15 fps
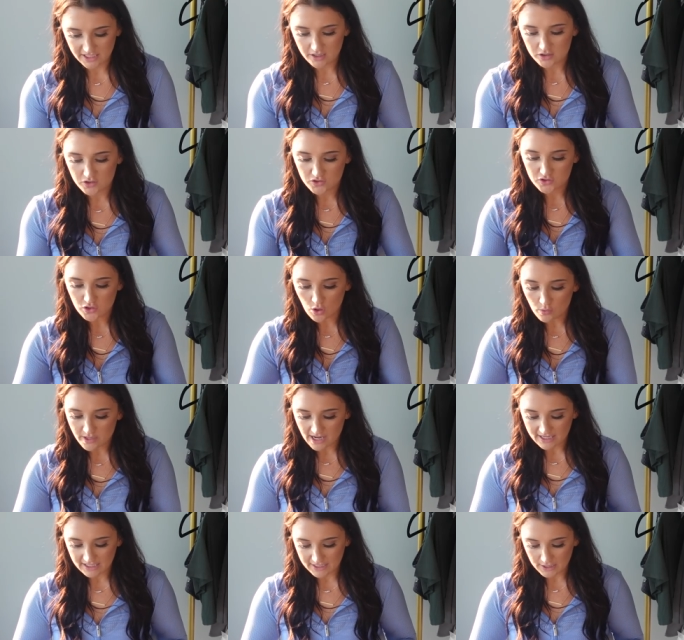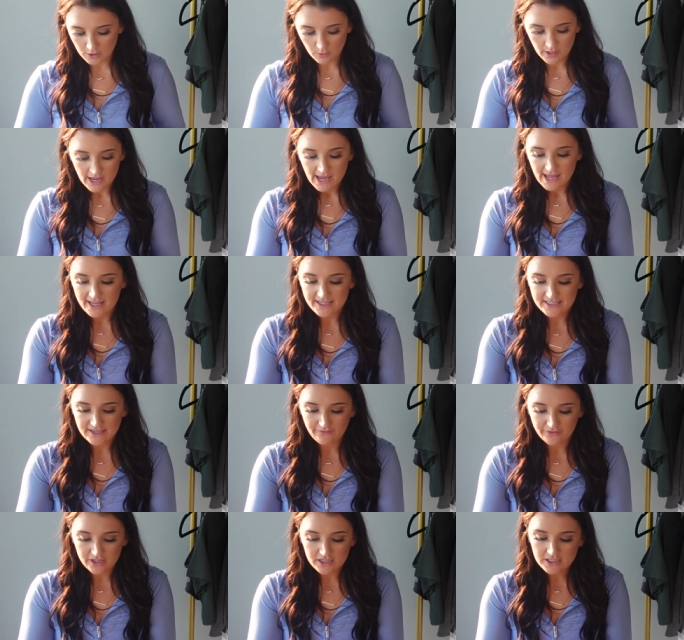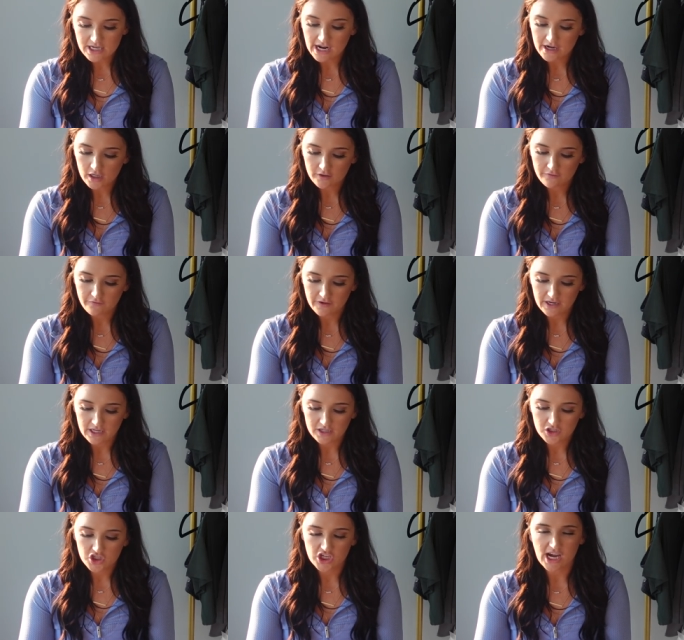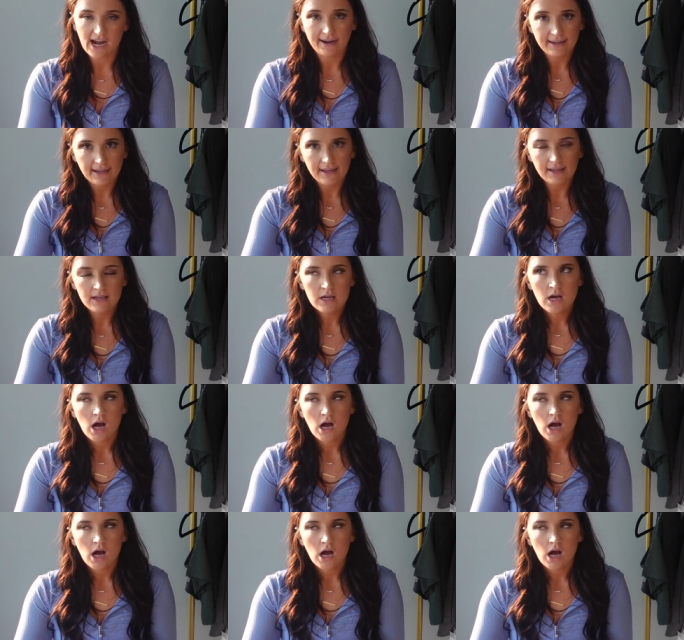It is so dang cute, and it's definitely a tighter fitting jacket.